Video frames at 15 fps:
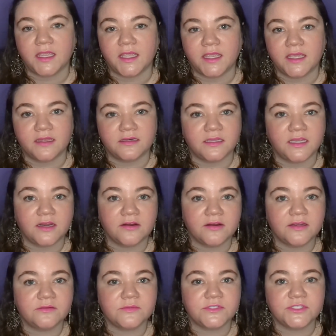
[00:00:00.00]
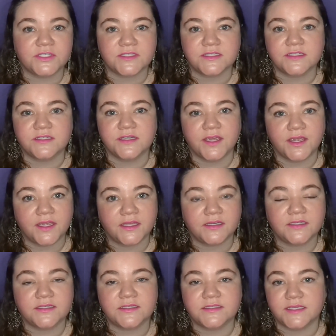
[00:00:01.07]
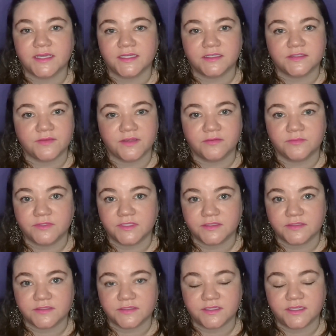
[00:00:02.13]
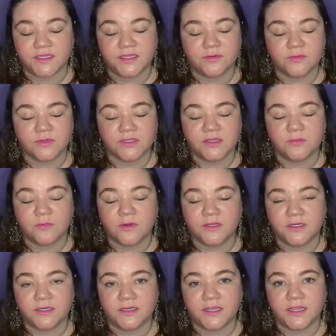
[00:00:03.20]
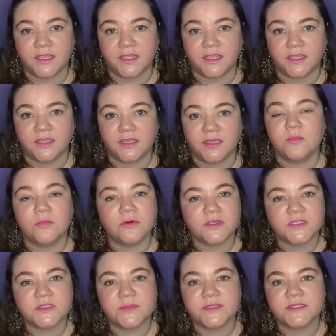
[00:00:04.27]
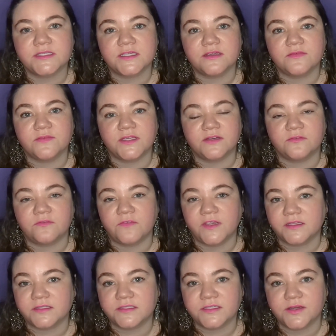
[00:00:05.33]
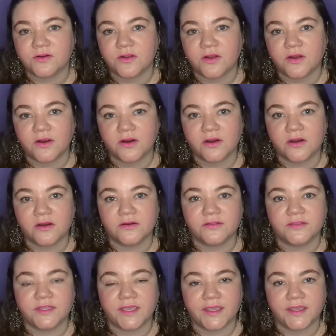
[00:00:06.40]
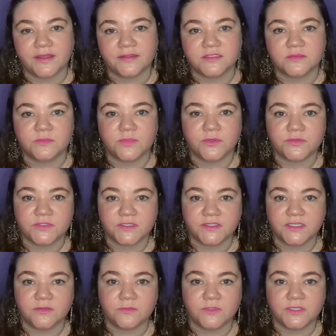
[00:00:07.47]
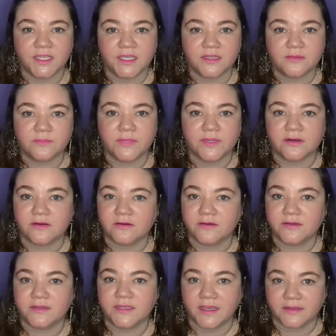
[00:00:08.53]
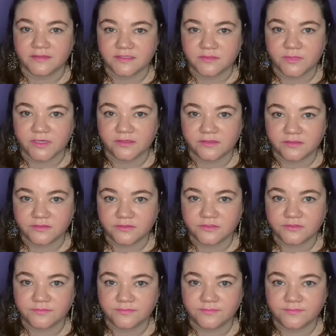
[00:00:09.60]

And Kieran was just not satisfied with this. He really wanted a more expensive and fancier car that supposedly would get better gas mileage.